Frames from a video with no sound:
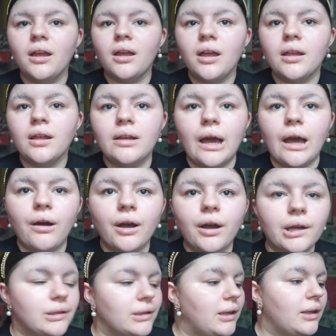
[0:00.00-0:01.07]
Now I'm
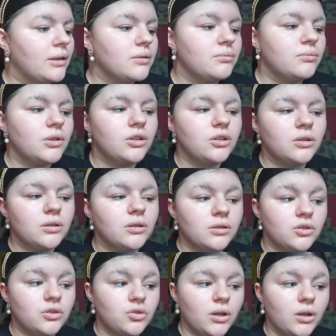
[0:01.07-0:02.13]
going to let them
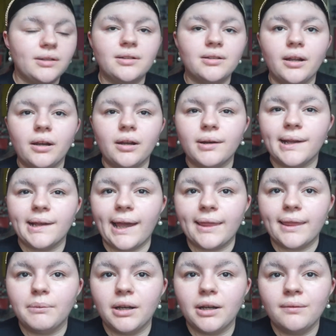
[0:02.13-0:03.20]
dry slightly. I'm going to get
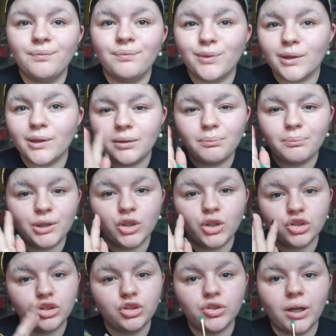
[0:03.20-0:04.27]
them, but not
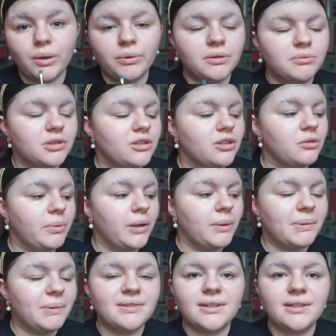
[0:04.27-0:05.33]
too dry. I want them to still be a
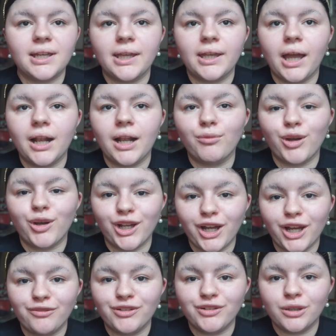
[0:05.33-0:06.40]
bit sticky, and I'm going to
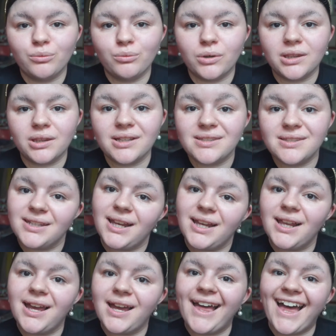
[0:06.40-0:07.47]
cover them with
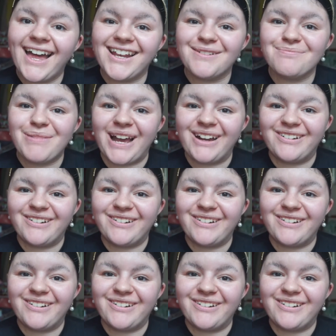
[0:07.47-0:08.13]
concealer and powder.